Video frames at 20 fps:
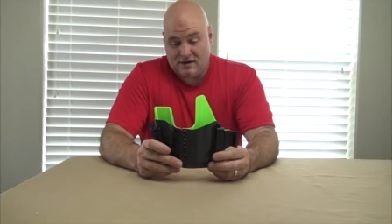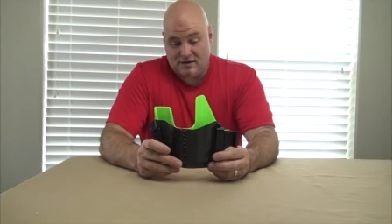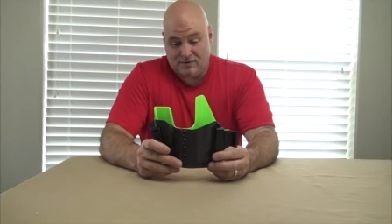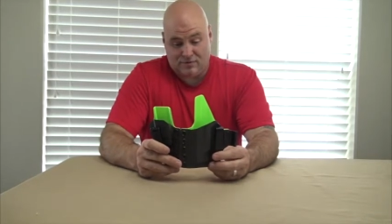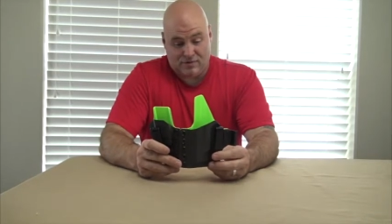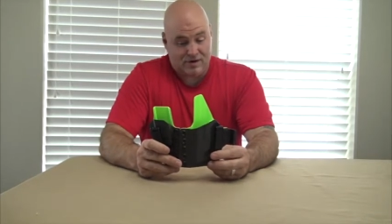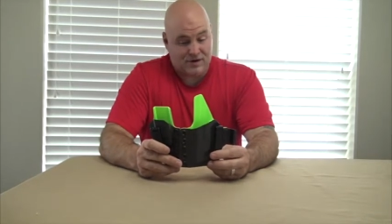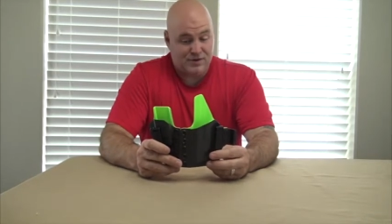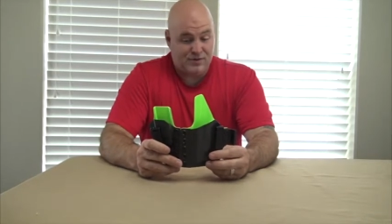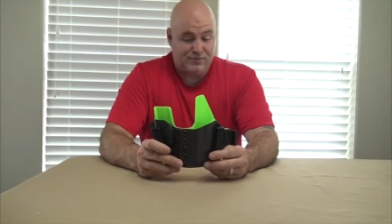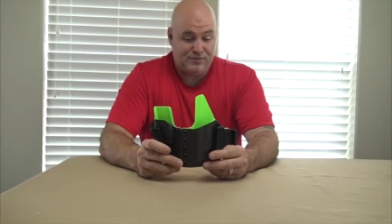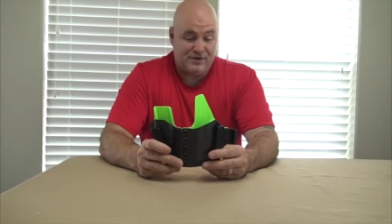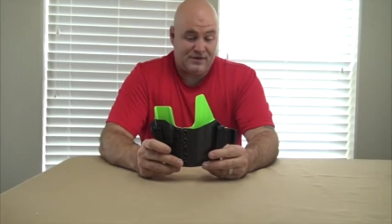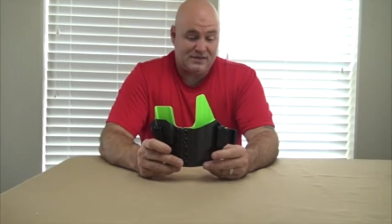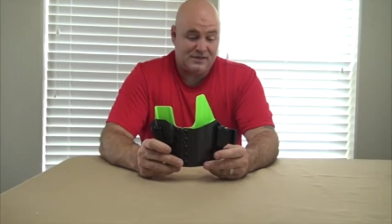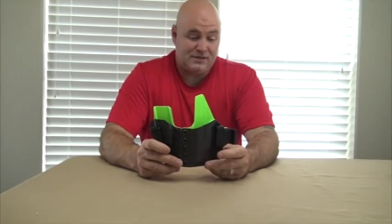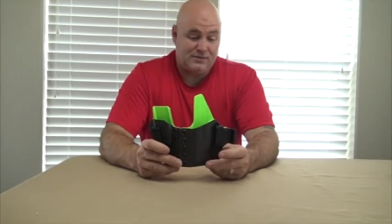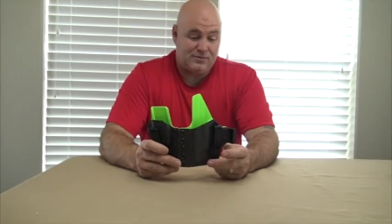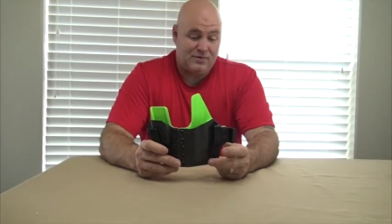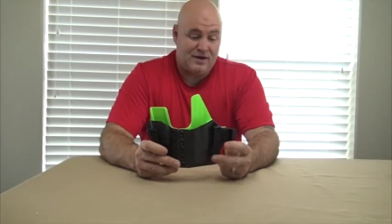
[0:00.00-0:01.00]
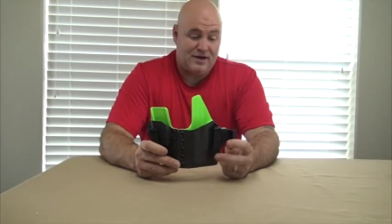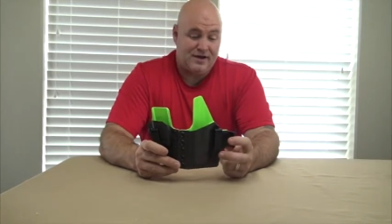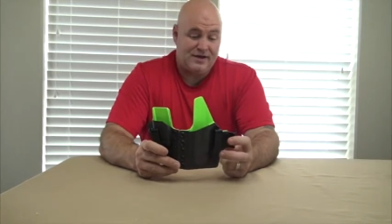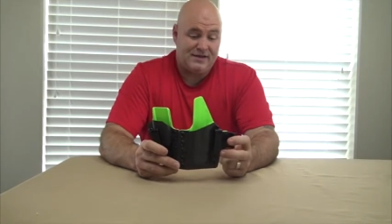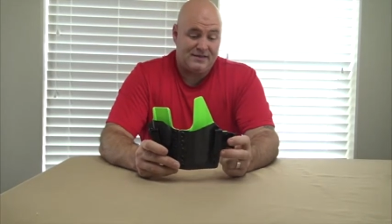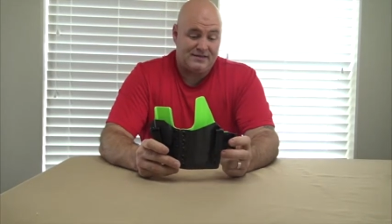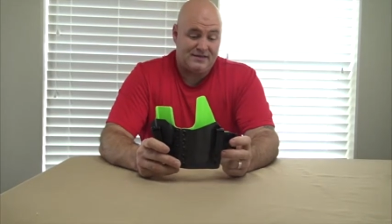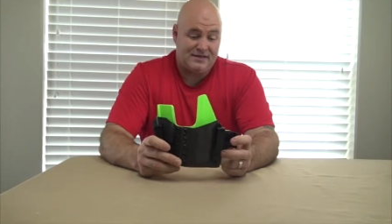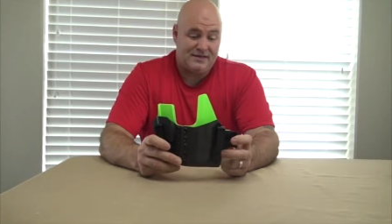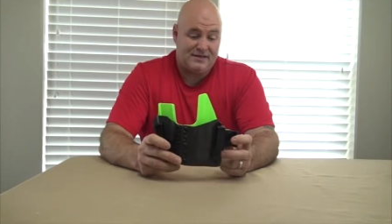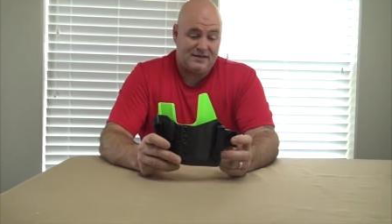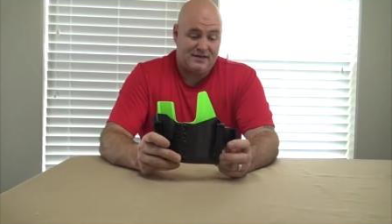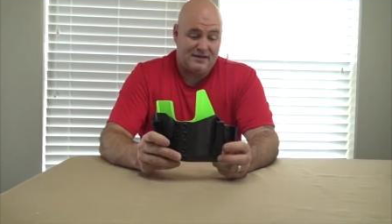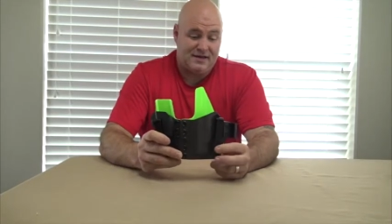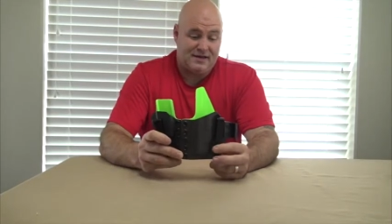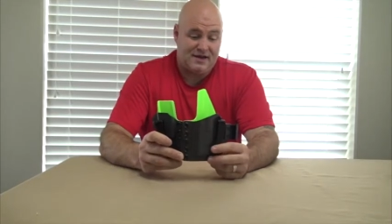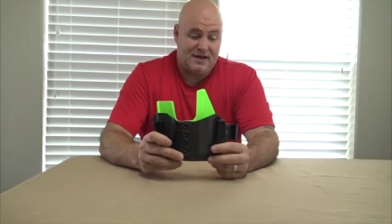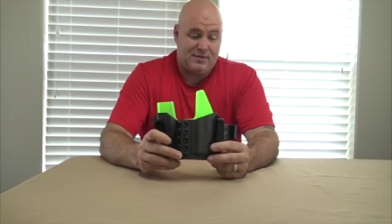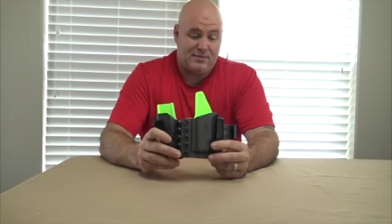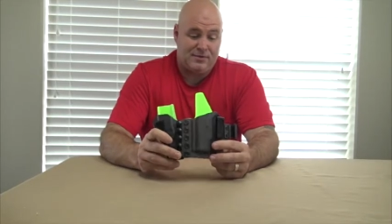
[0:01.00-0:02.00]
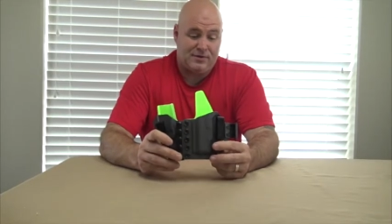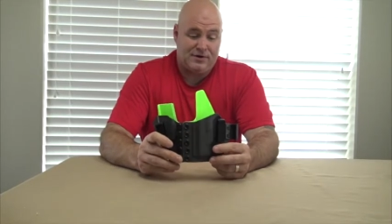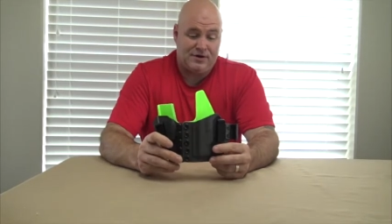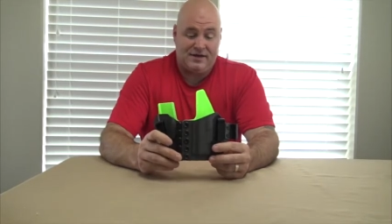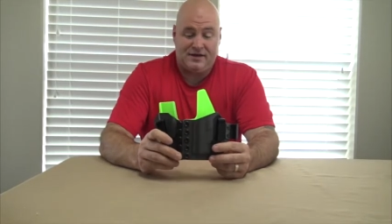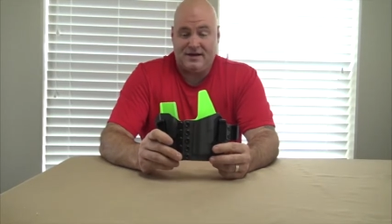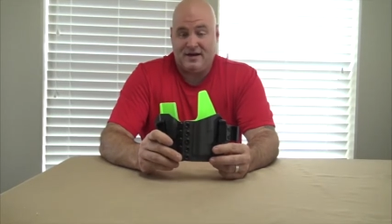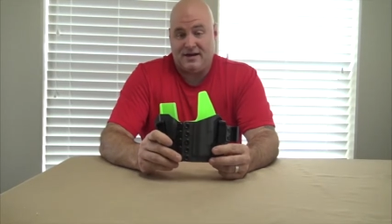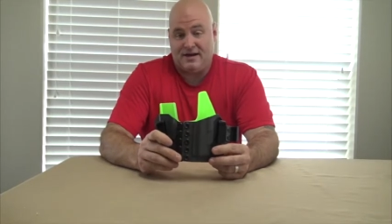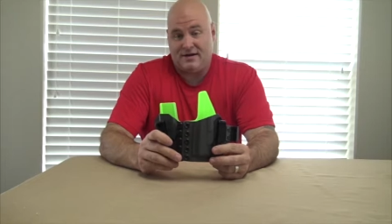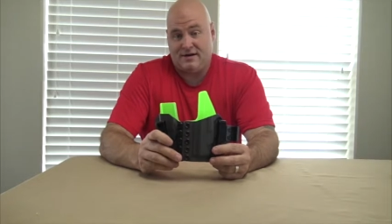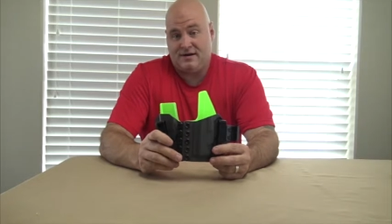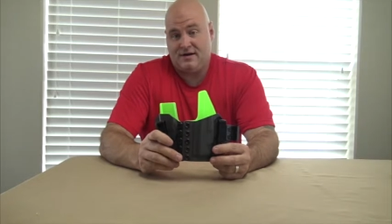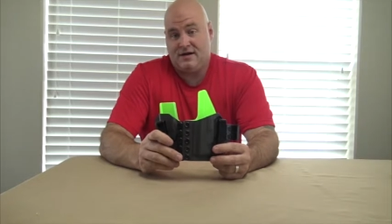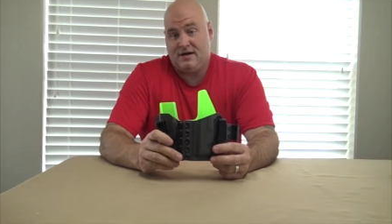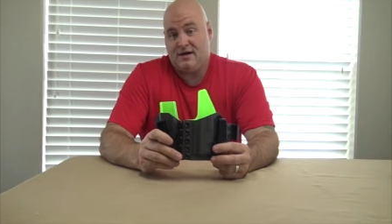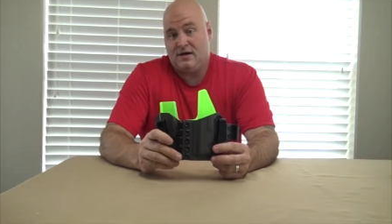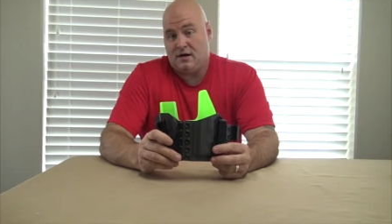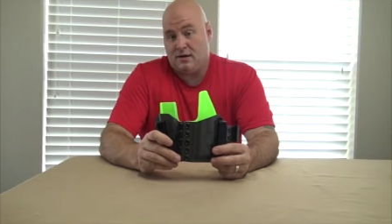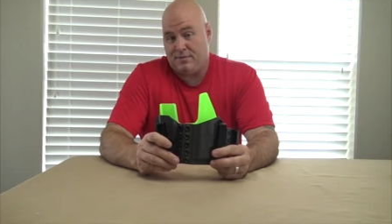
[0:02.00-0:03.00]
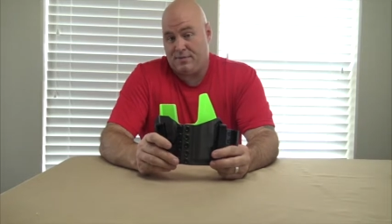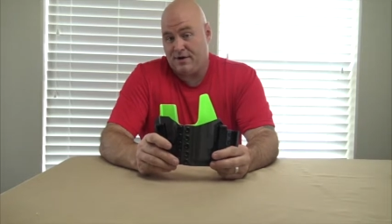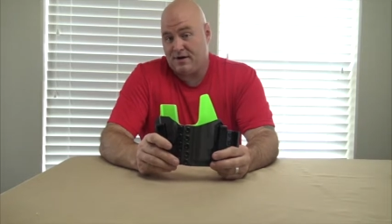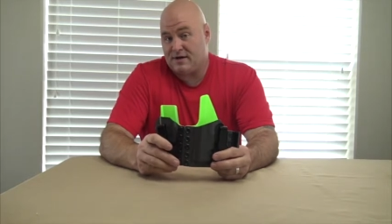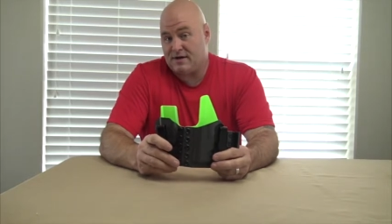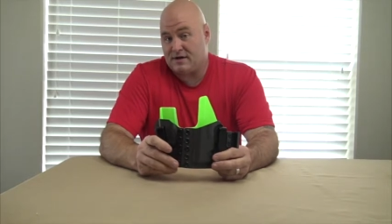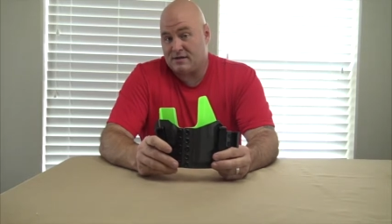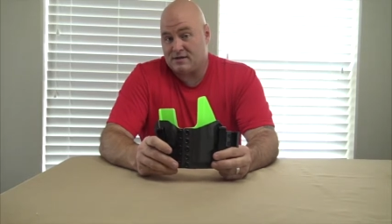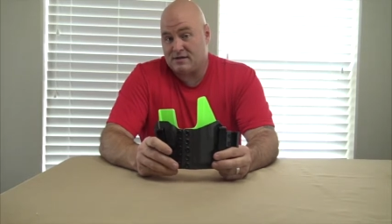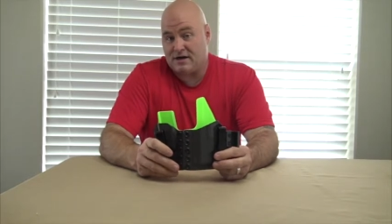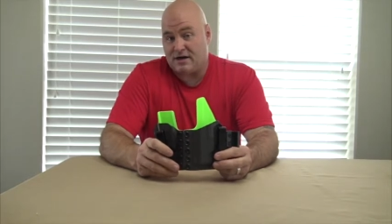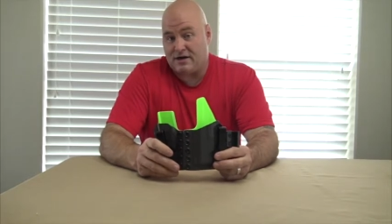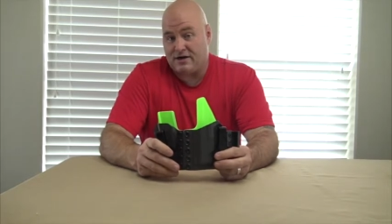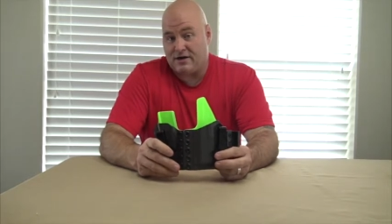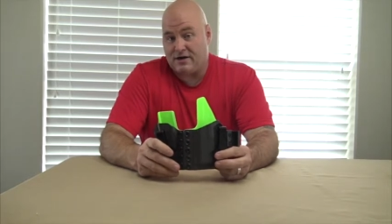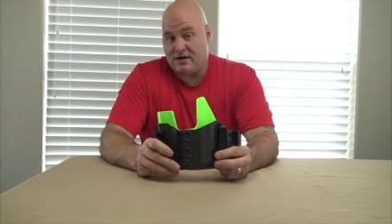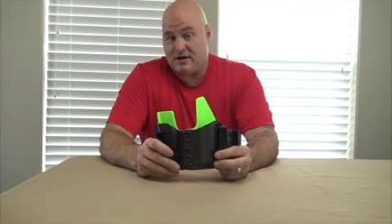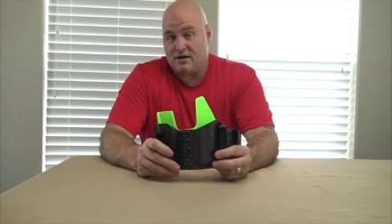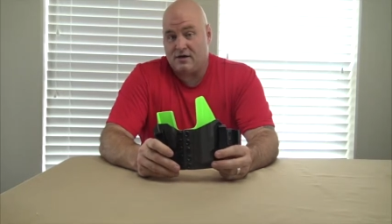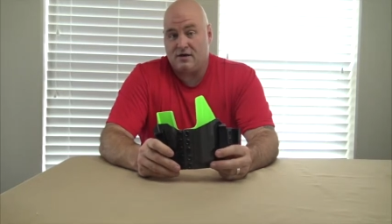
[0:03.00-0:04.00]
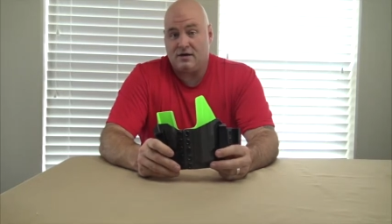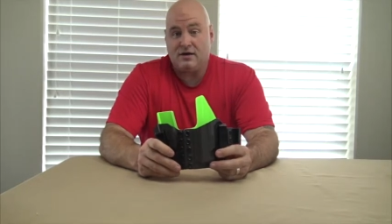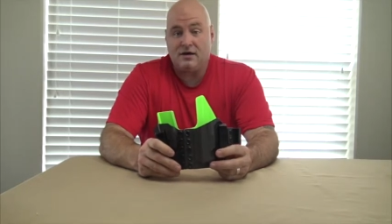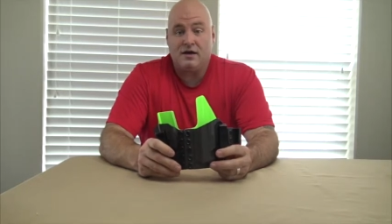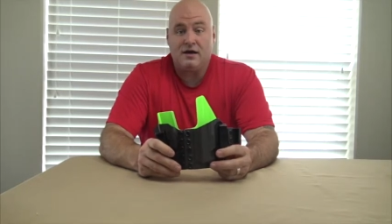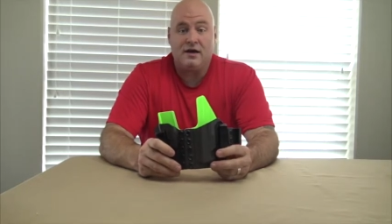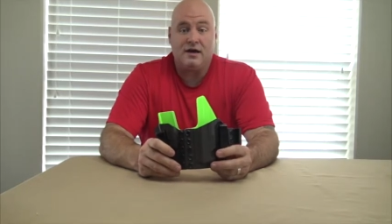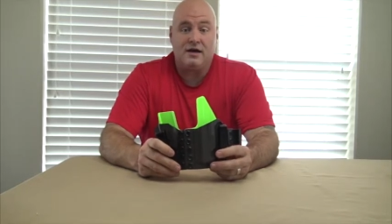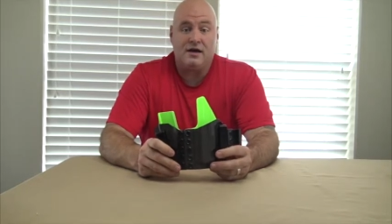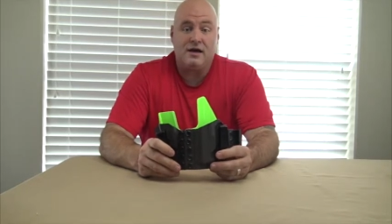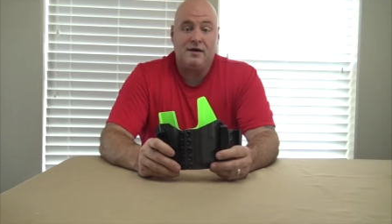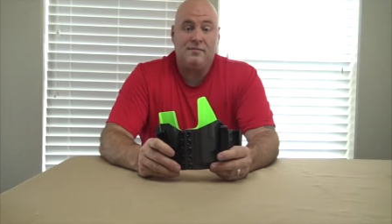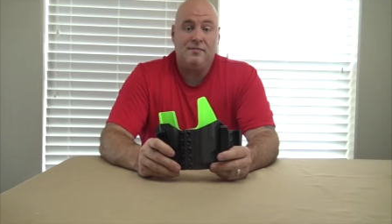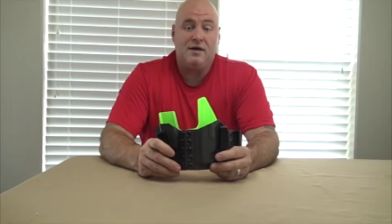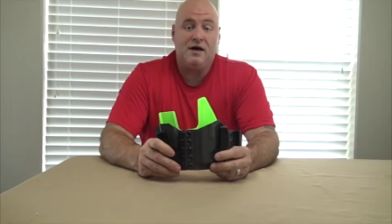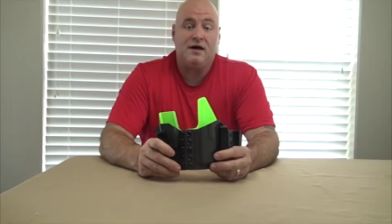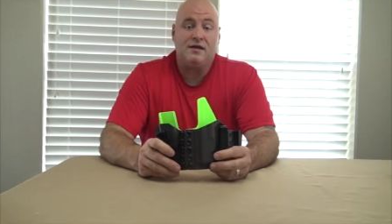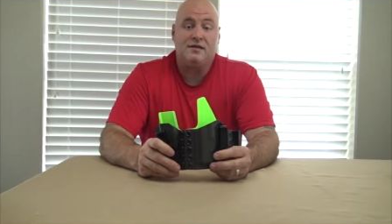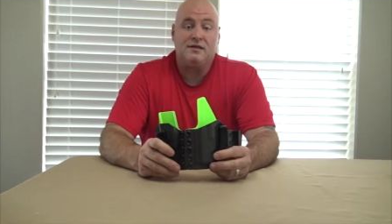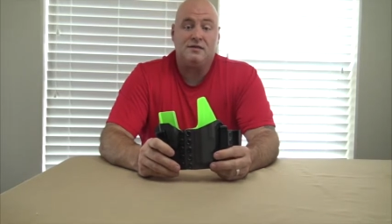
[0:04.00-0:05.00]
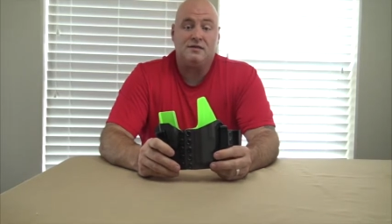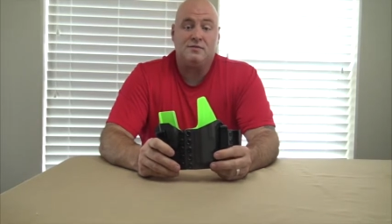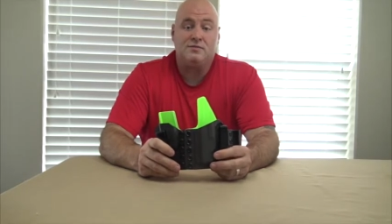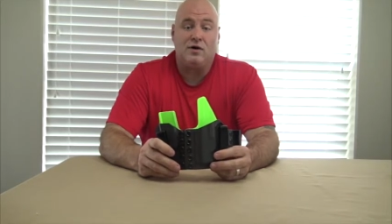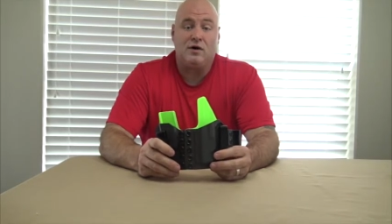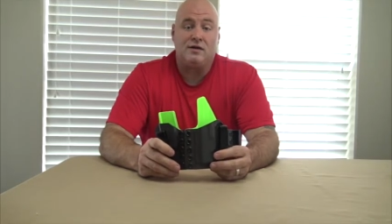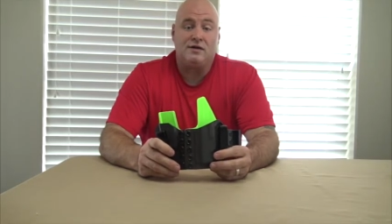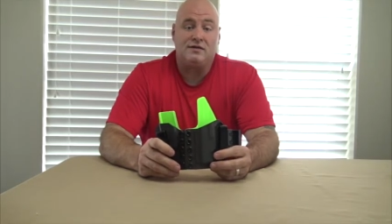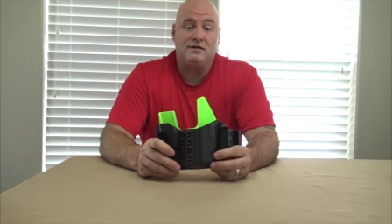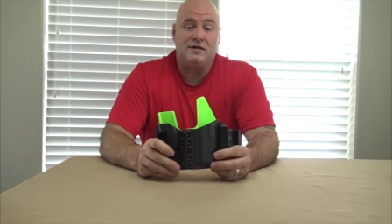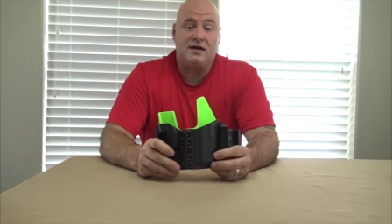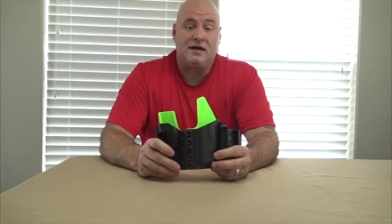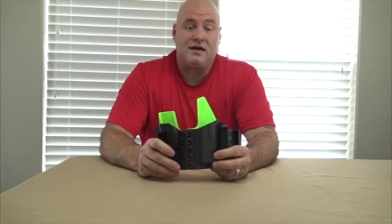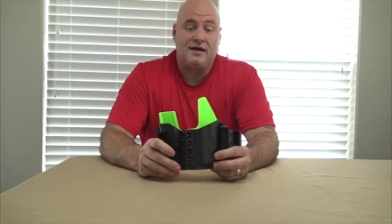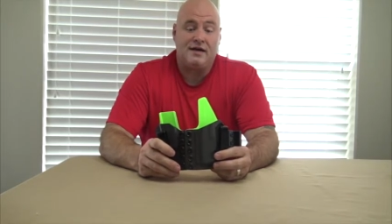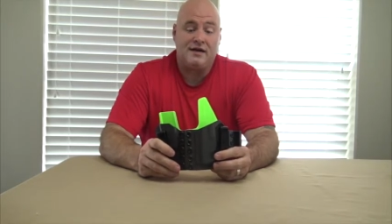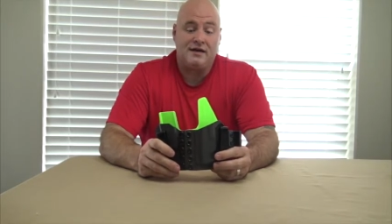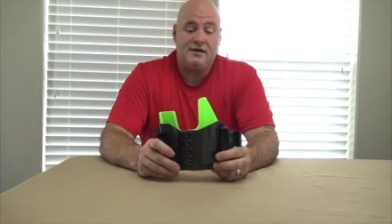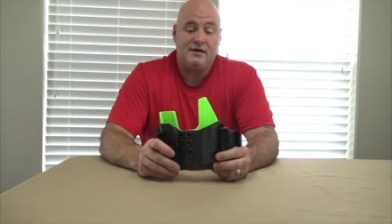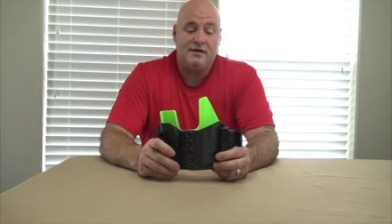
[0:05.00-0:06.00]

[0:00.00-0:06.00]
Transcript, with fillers: One of the reasons why is that, again, I'm looking at appendix carry and I'm not the smallest guy.